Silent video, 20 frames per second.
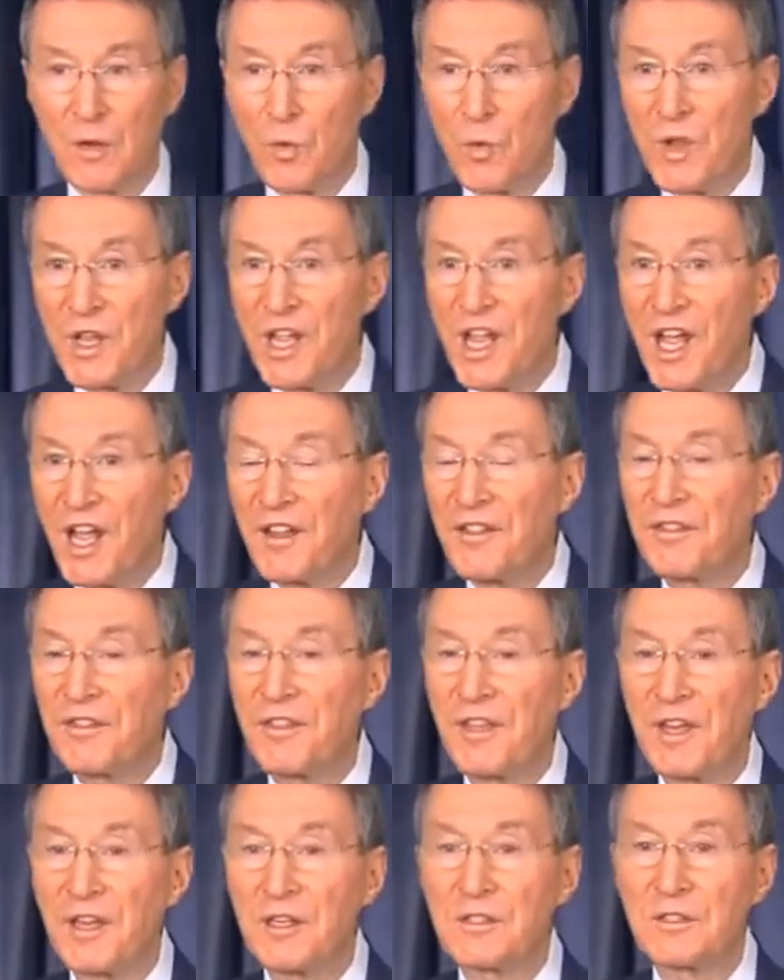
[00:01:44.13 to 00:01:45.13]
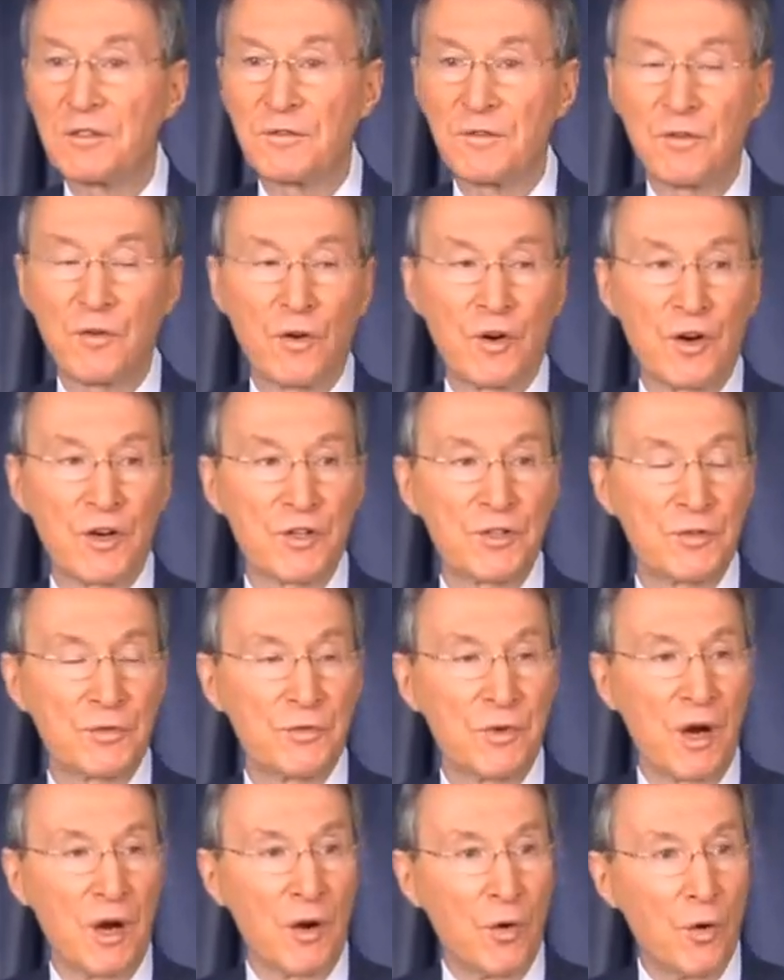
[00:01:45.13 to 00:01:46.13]
We get things, of course,
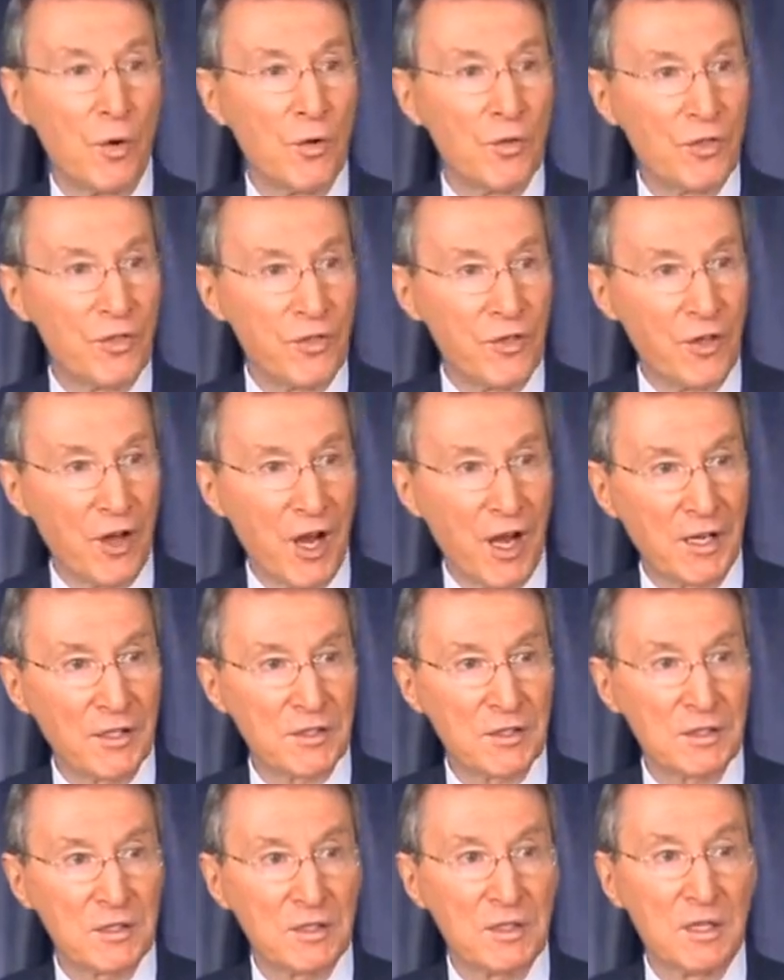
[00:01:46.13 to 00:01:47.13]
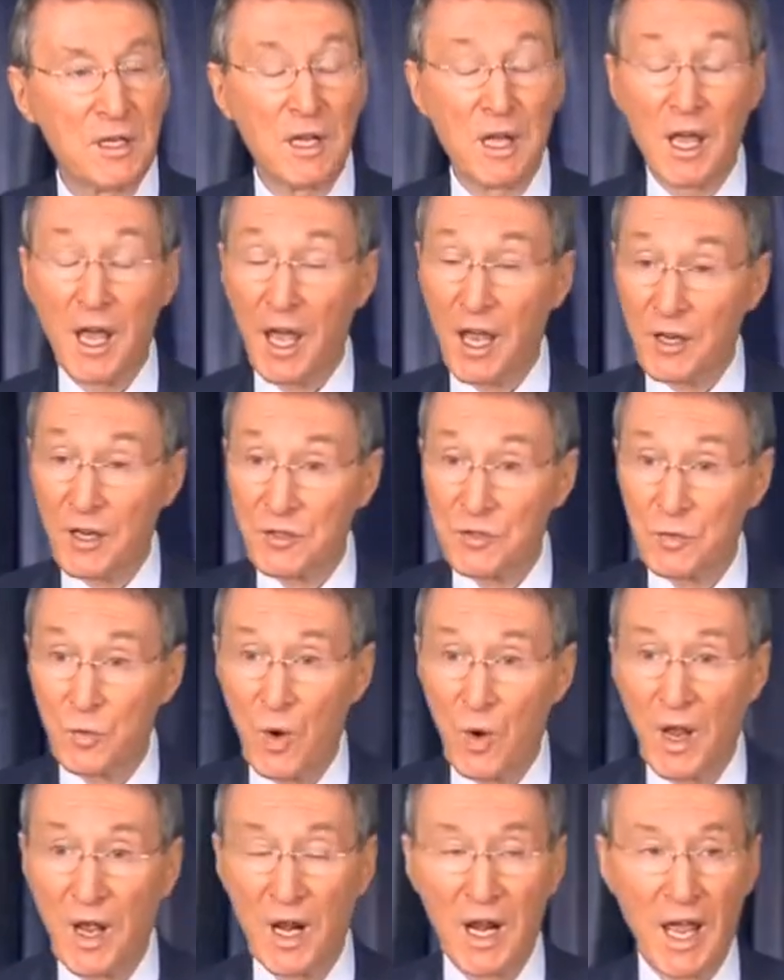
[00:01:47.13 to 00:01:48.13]
through our own thoughts, as
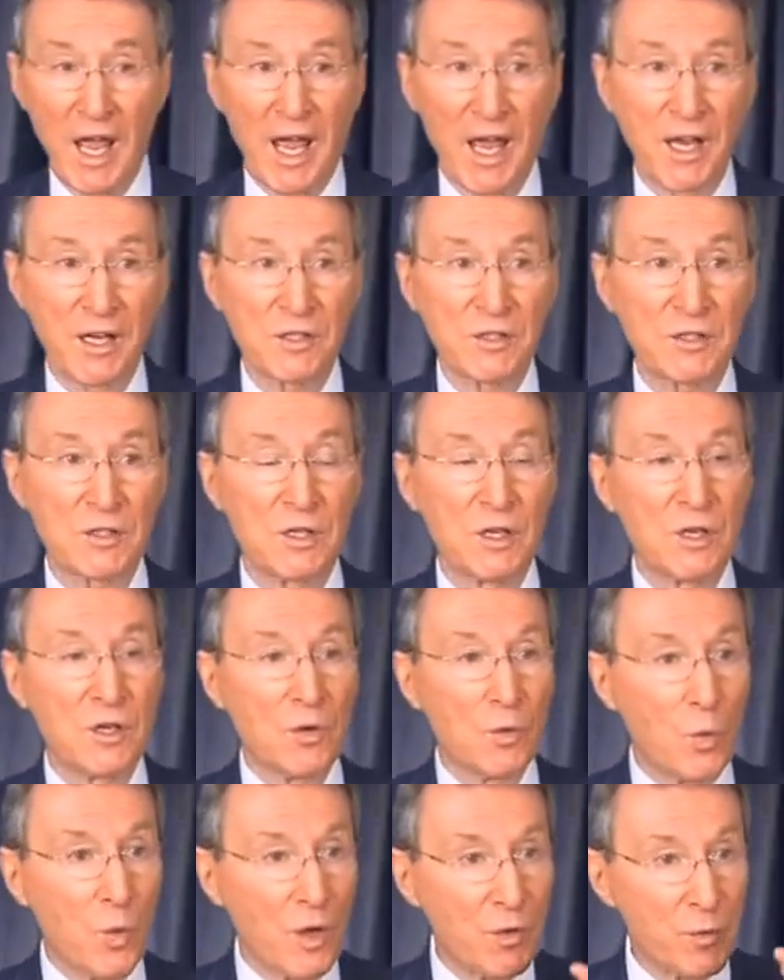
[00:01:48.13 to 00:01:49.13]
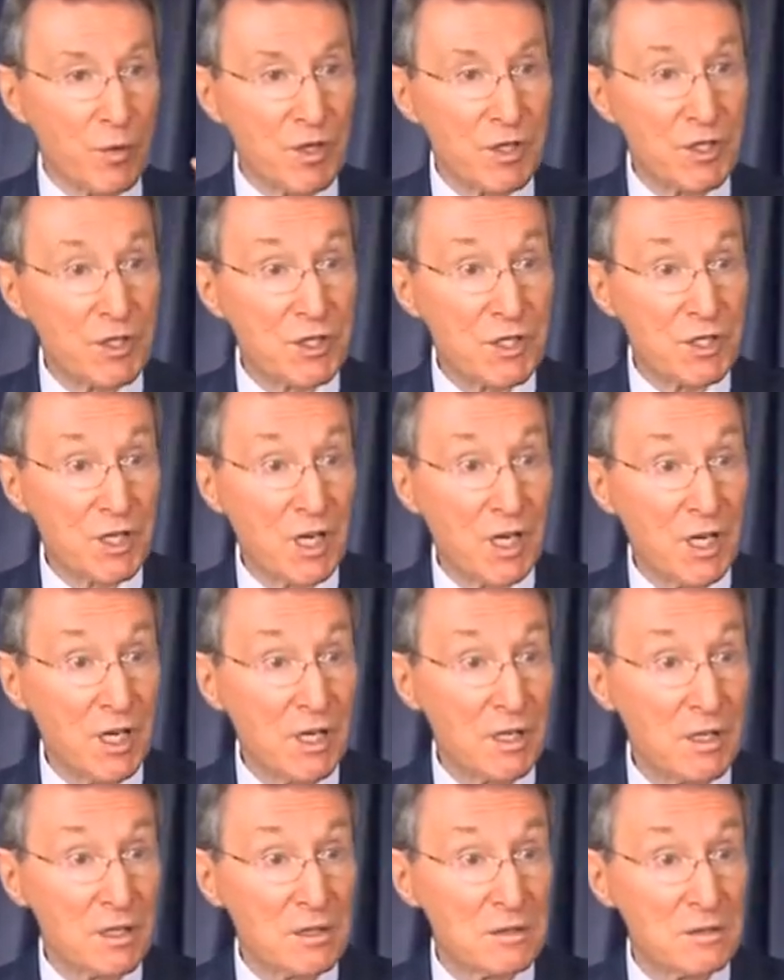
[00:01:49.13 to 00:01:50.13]
well as what we
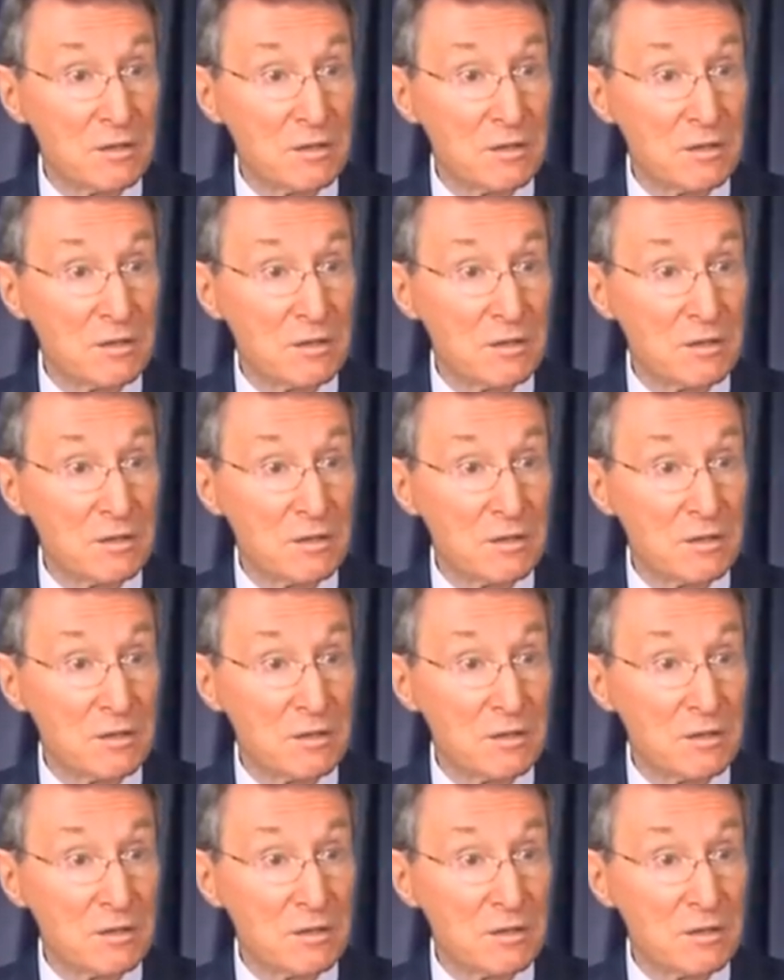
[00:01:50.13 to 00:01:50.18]
see,